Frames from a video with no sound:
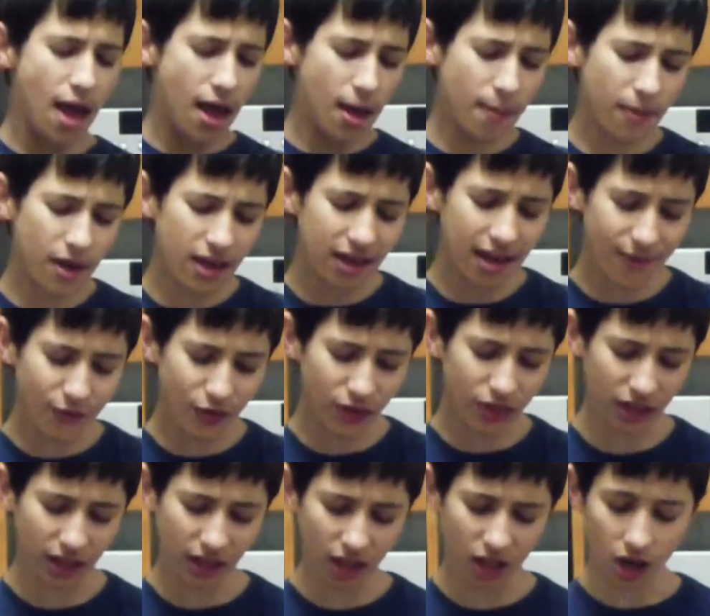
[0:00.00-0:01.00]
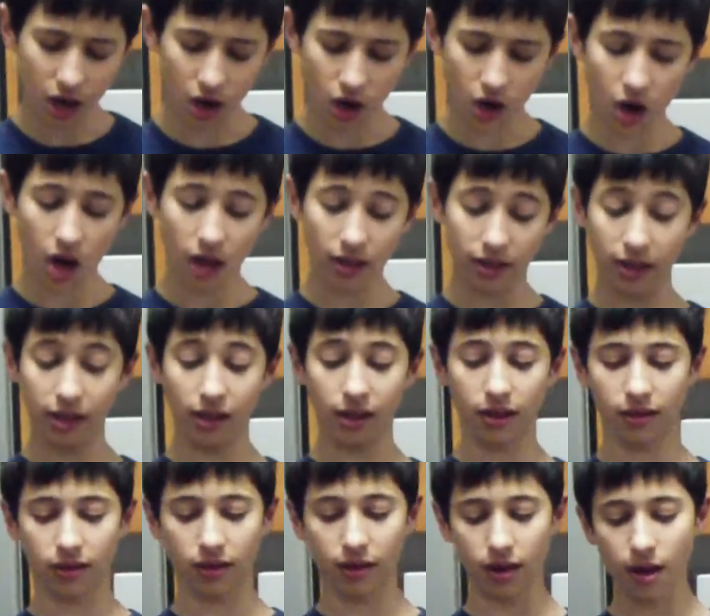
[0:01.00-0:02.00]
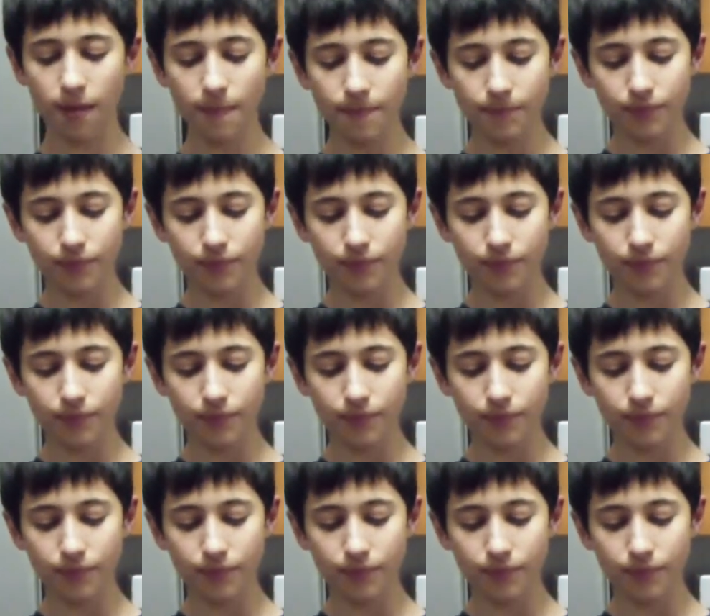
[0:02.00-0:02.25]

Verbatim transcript: It made everything a lot easier.